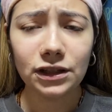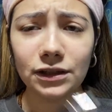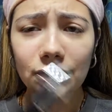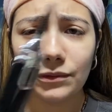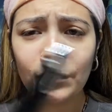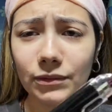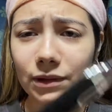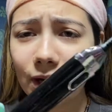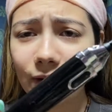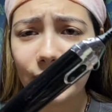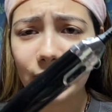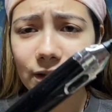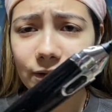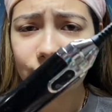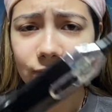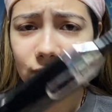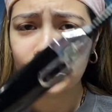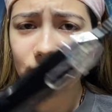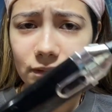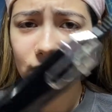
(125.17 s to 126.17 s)
whatever
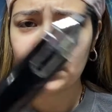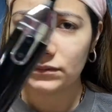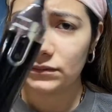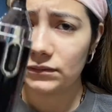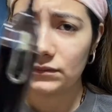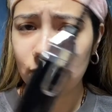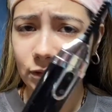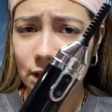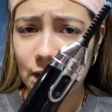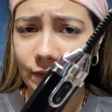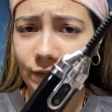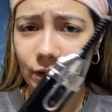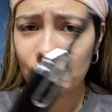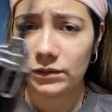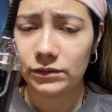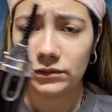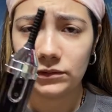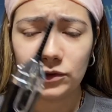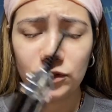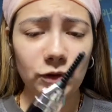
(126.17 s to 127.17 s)

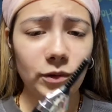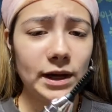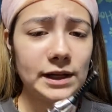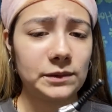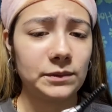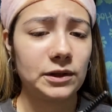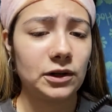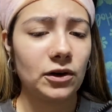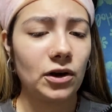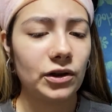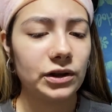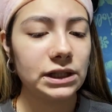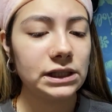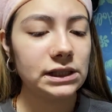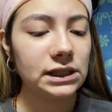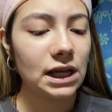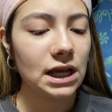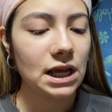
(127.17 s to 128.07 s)
you guys want to call this.